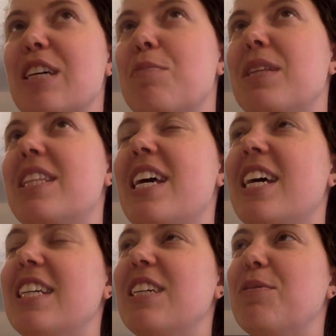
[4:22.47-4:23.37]
but
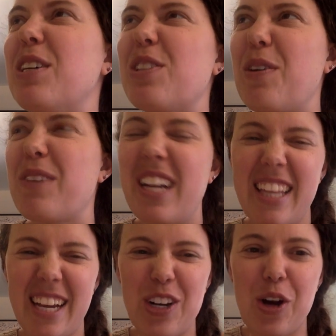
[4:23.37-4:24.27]
then it would also have kind of
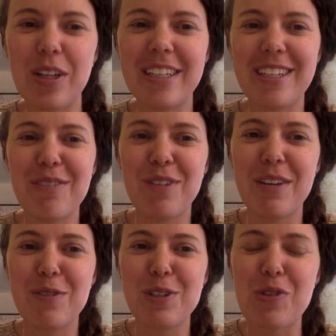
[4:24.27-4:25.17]
that garlicky
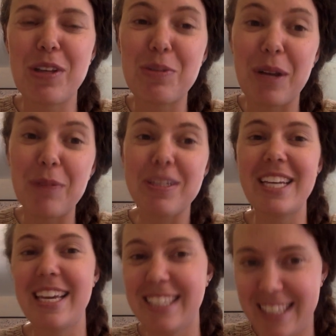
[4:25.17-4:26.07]
flavor. So that's what I would
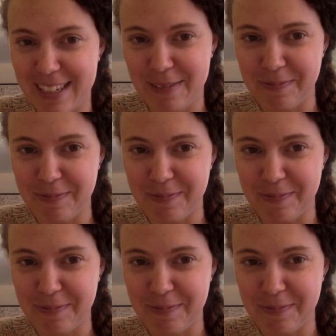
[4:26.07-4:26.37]
taste.